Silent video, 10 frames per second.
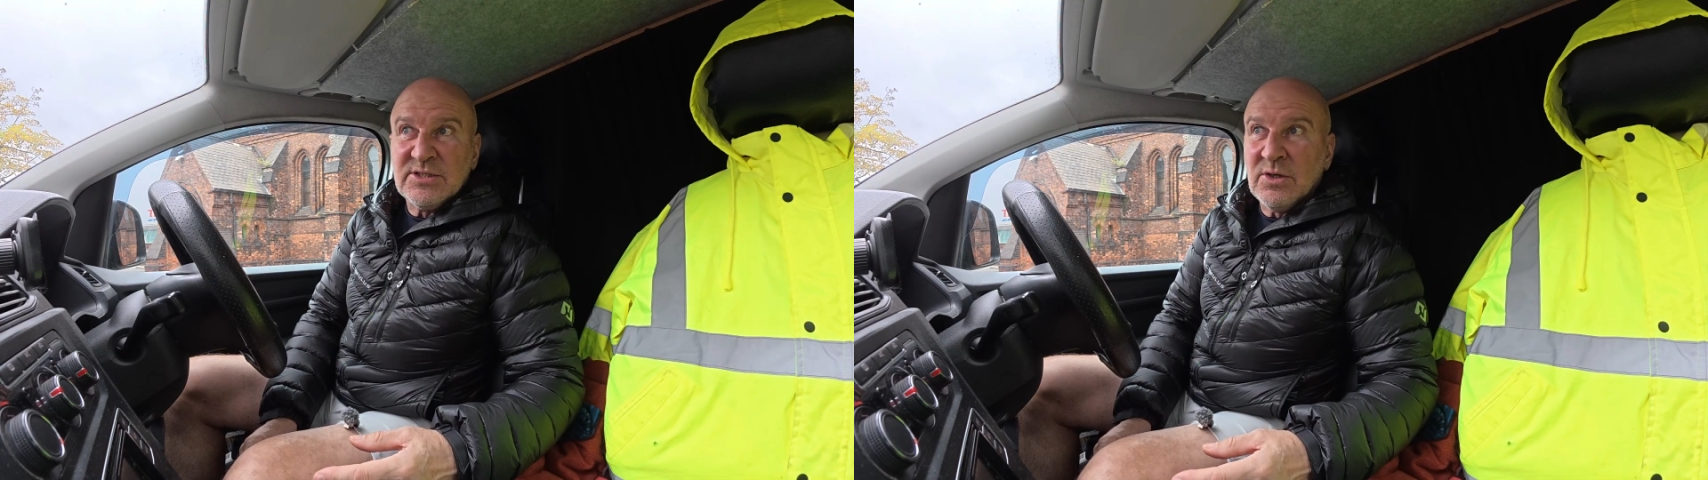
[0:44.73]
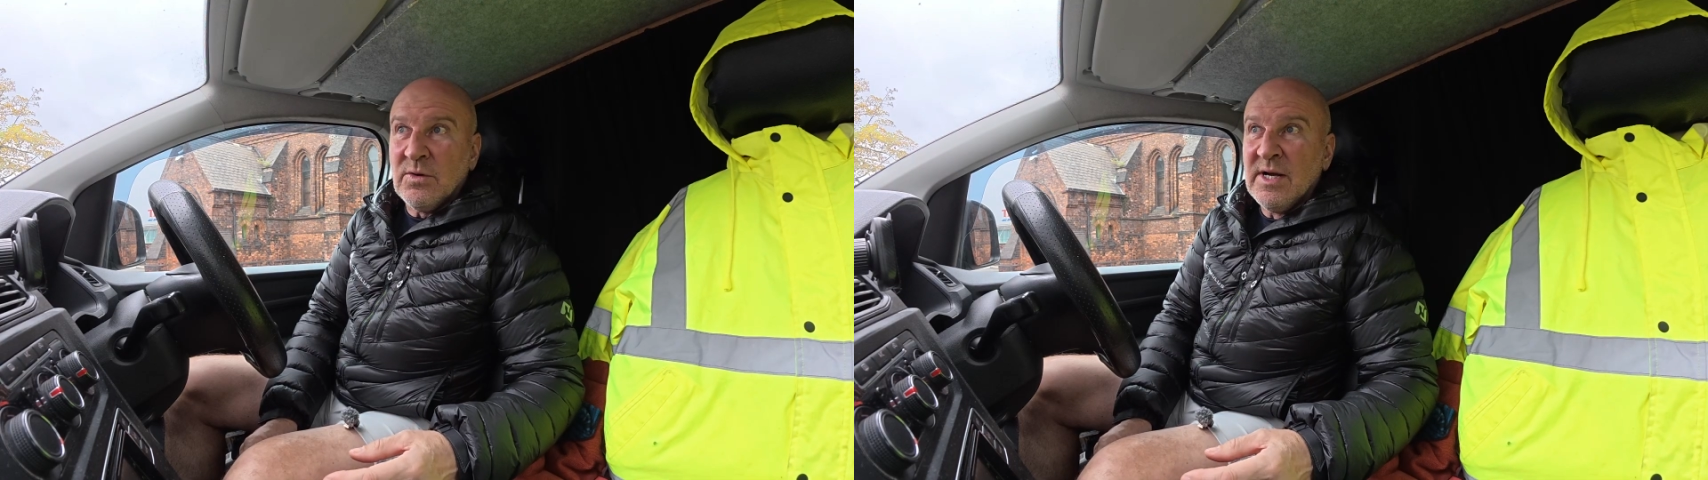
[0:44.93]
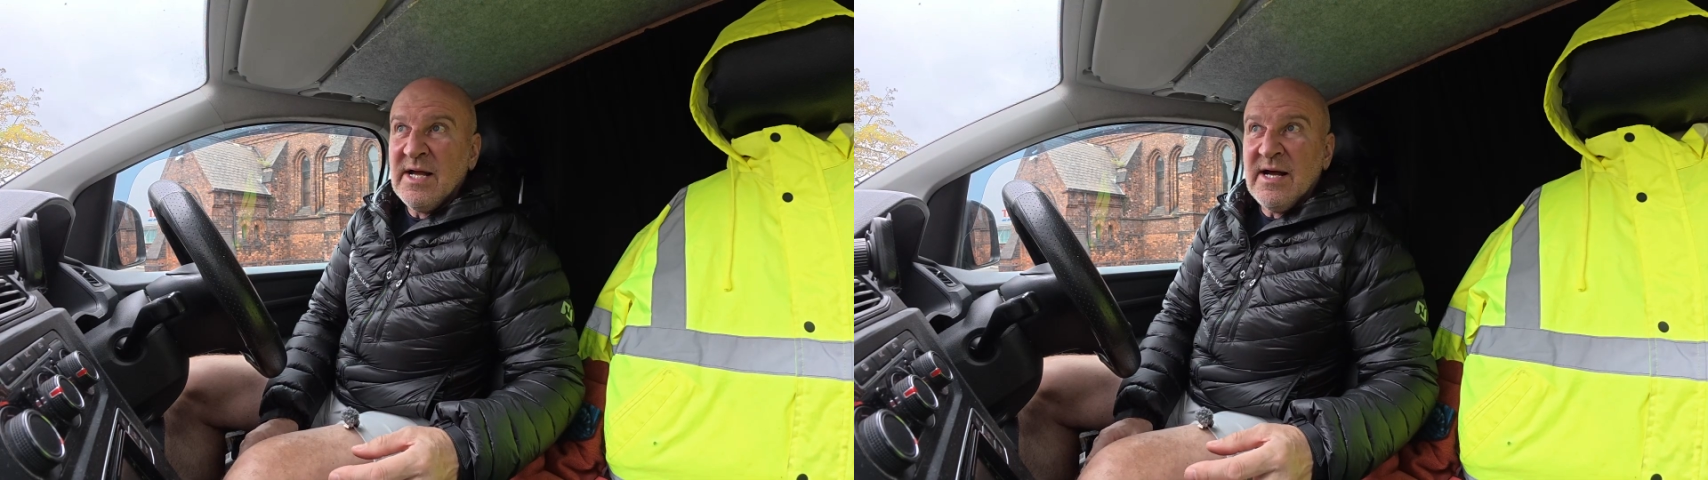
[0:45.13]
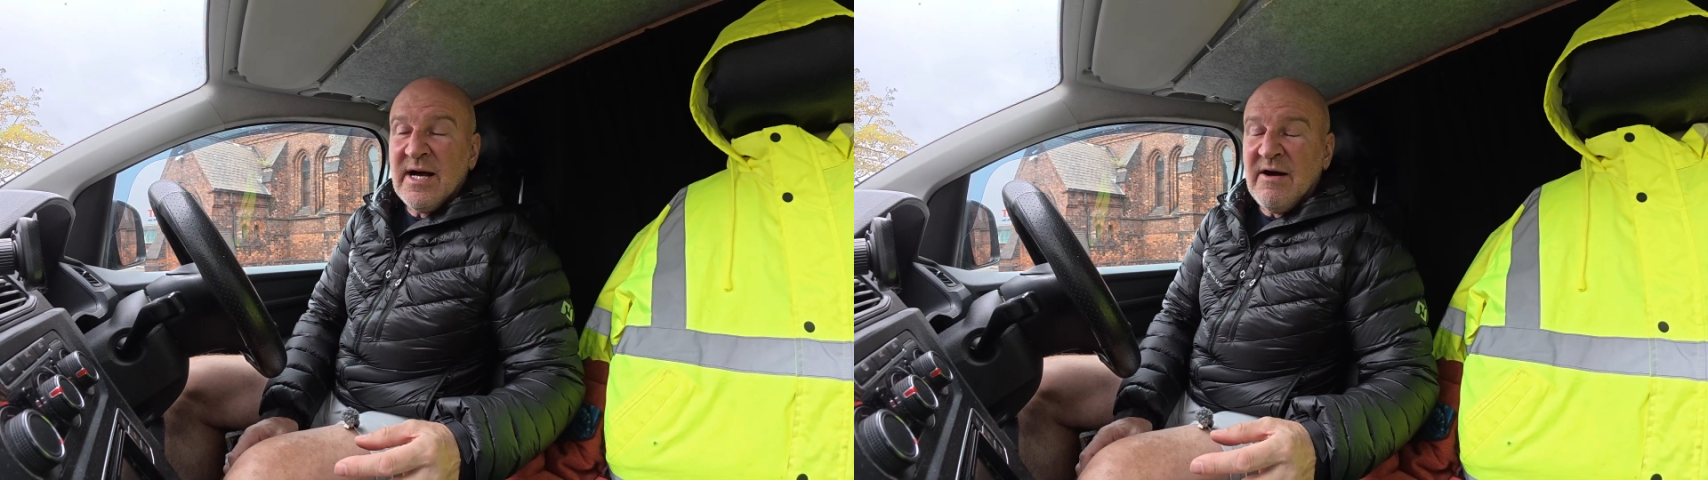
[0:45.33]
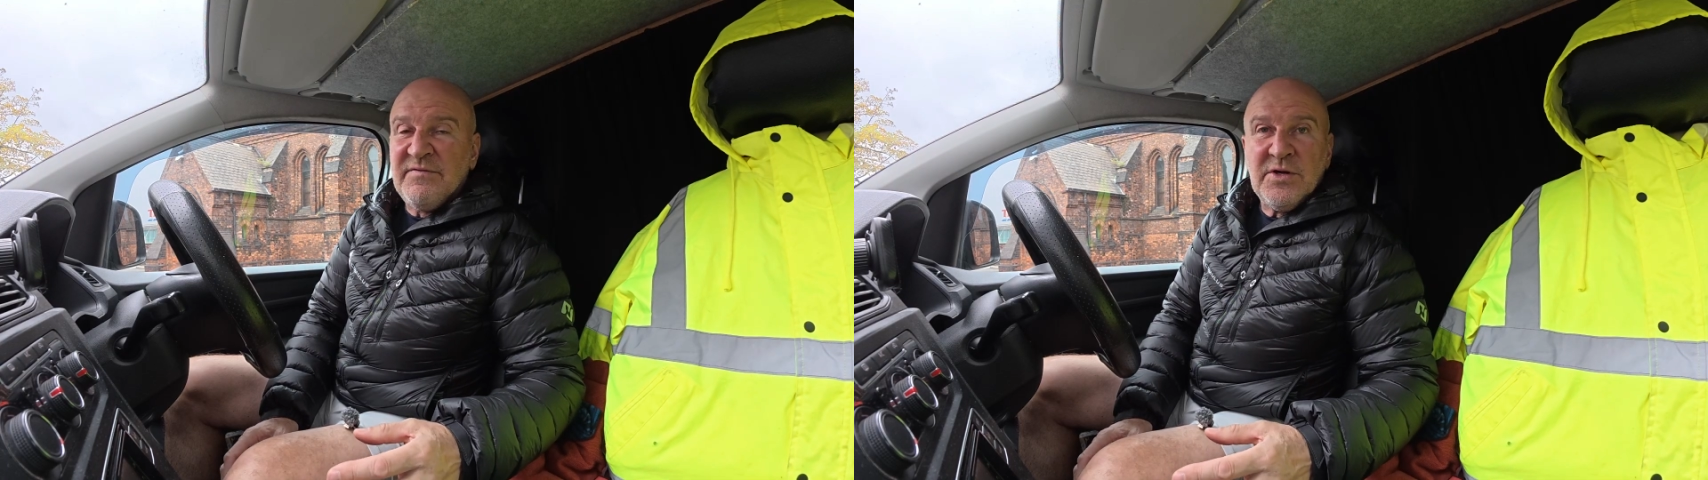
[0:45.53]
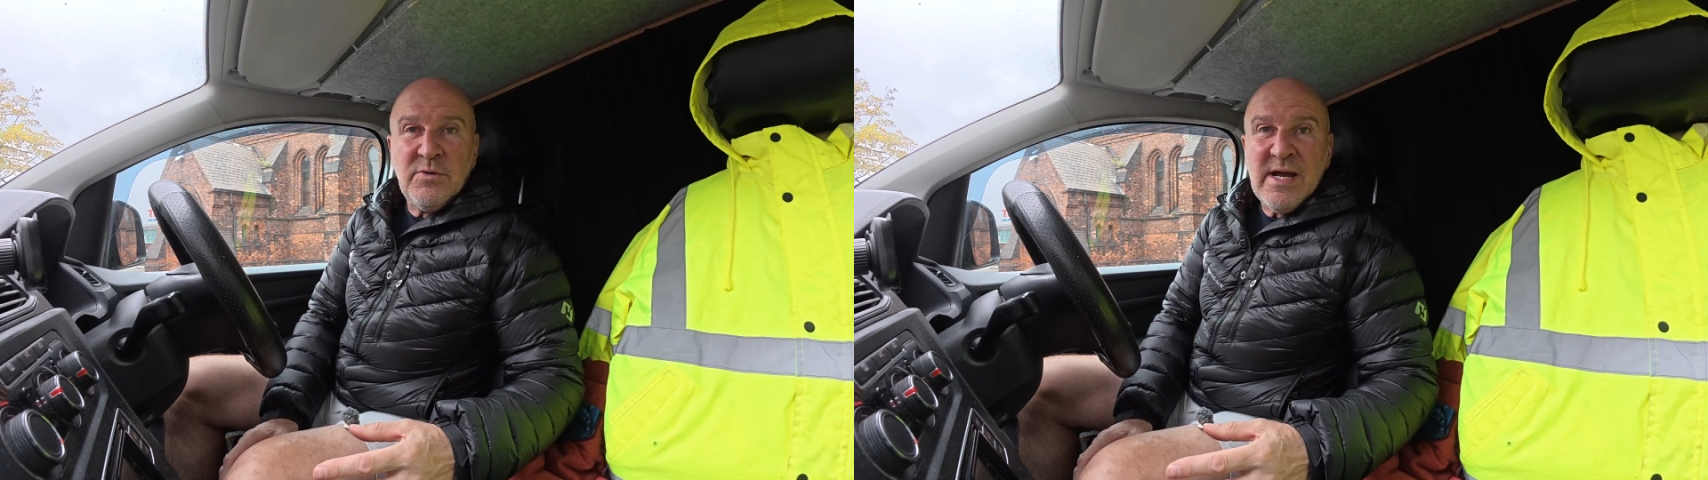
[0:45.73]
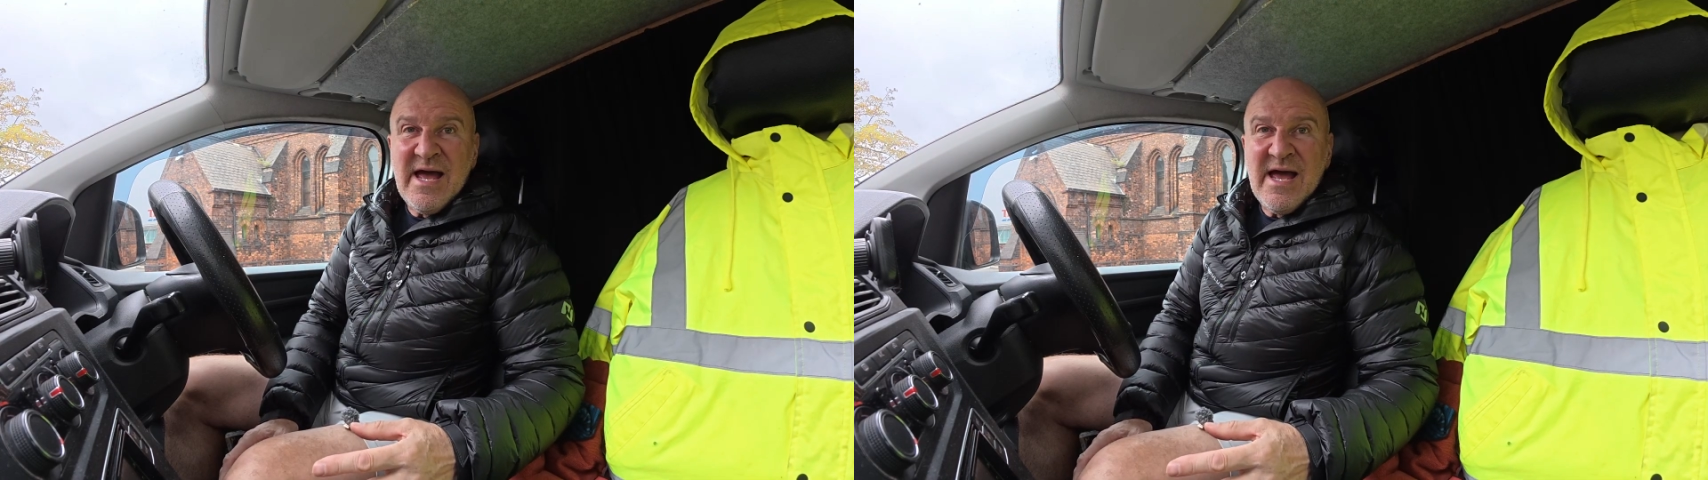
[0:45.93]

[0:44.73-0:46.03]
So I threw